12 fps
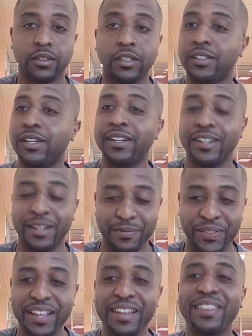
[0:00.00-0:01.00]
This
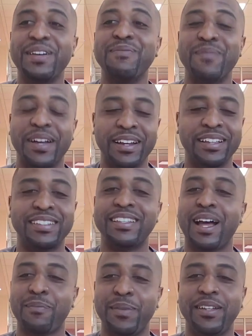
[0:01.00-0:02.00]
gym, and it's
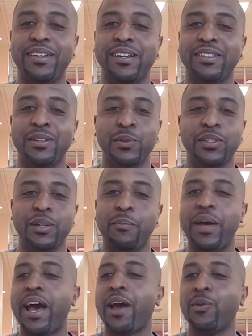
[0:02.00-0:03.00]
not because there was a
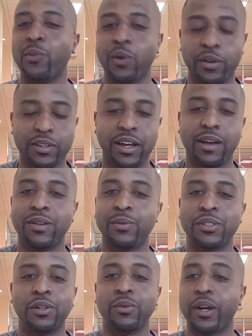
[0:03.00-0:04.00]
bad workout. It
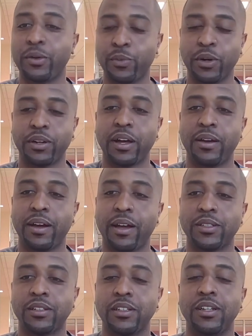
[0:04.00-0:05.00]
was a great workout,
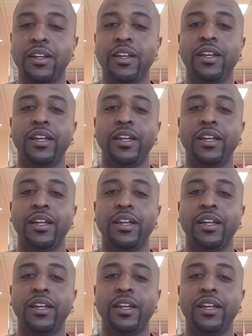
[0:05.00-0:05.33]
actually.